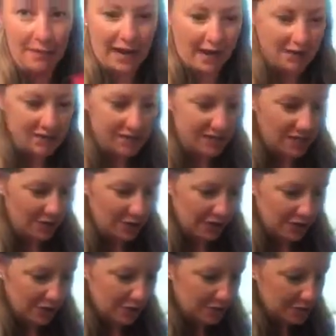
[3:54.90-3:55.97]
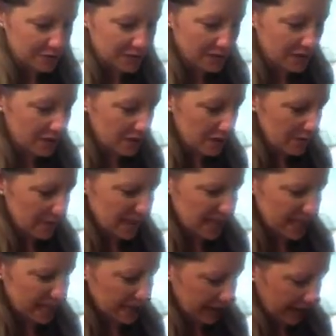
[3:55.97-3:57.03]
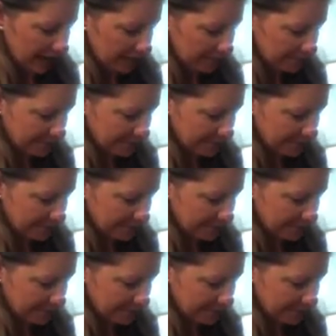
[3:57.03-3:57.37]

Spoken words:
my house has already used, but that's okay,